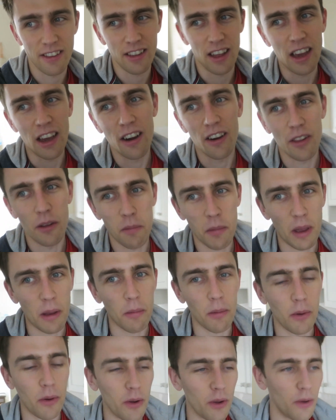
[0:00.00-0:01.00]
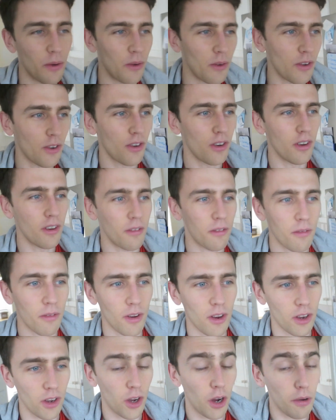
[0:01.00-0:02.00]
they are the people who
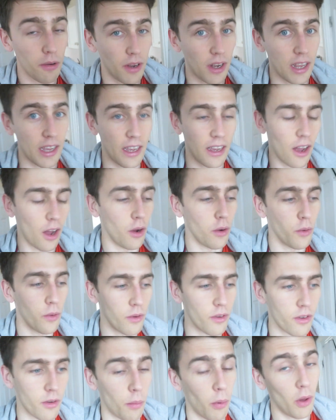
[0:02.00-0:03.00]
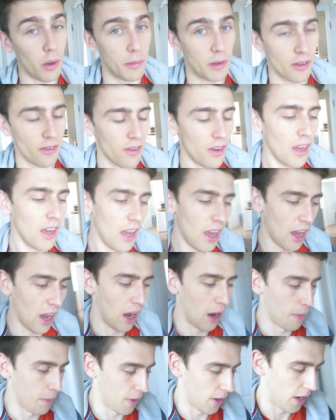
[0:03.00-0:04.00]
currently own deployments,
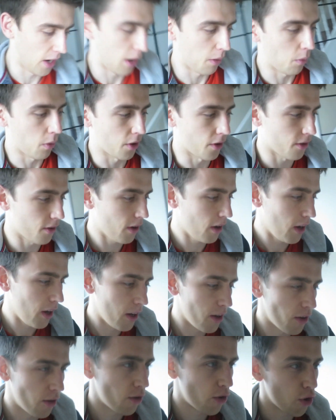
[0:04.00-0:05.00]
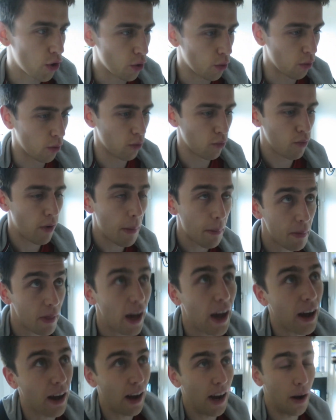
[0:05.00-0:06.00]
and I want to rip
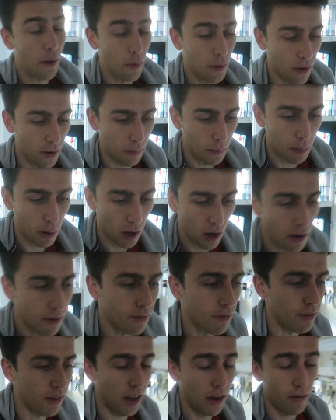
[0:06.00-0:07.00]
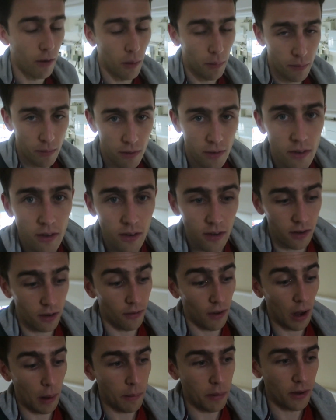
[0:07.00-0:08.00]
that out and put up DevOps
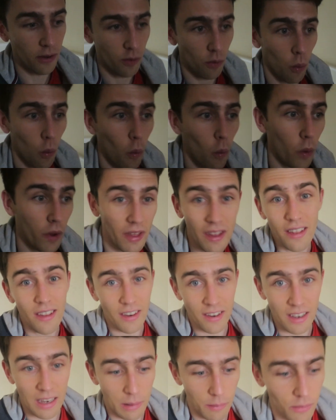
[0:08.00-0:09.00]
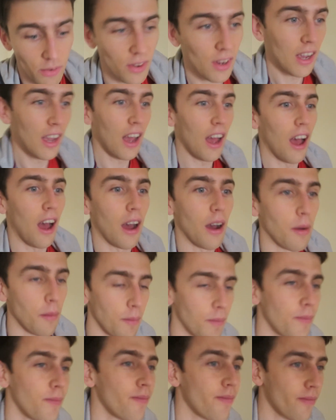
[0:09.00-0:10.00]
developers within the teams,
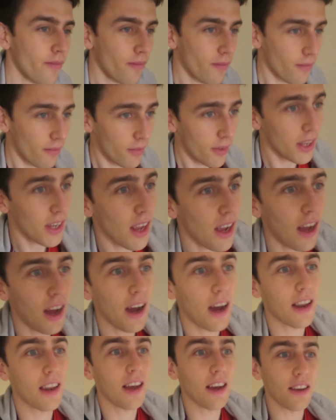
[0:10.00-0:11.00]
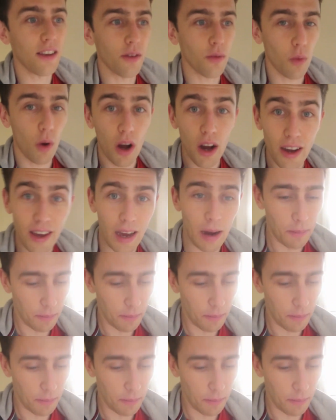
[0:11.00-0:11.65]
and that is what I am.